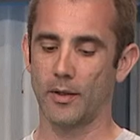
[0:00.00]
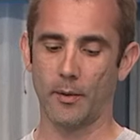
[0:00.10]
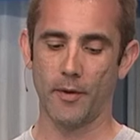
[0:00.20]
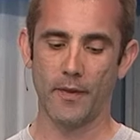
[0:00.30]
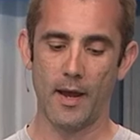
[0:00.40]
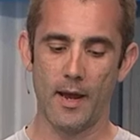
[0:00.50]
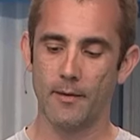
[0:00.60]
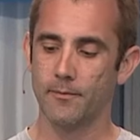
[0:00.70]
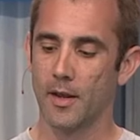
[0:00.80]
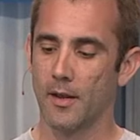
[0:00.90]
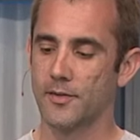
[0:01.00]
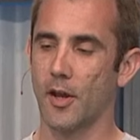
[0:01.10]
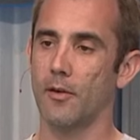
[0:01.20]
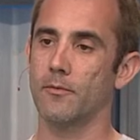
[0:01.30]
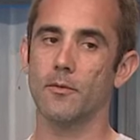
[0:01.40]
quickly what they are.
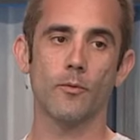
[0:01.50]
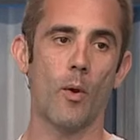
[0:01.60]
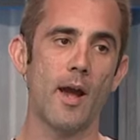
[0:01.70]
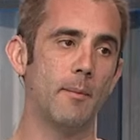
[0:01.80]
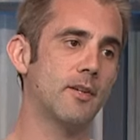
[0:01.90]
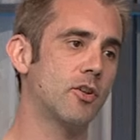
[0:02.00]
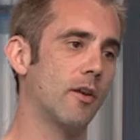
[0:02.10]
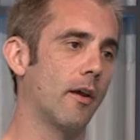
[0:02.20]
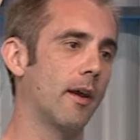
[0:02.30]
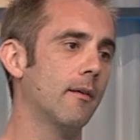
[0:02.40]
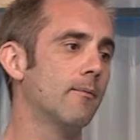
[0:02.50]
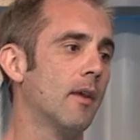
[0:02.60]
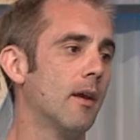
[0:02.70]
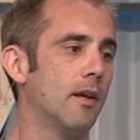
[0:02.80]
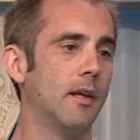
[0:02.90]
So Ryan mentioned earlier,
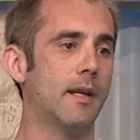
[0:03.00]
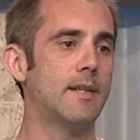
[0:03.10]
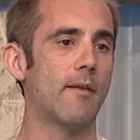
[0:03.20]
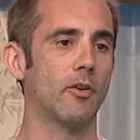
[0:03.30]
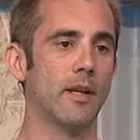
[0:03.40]
you need to have a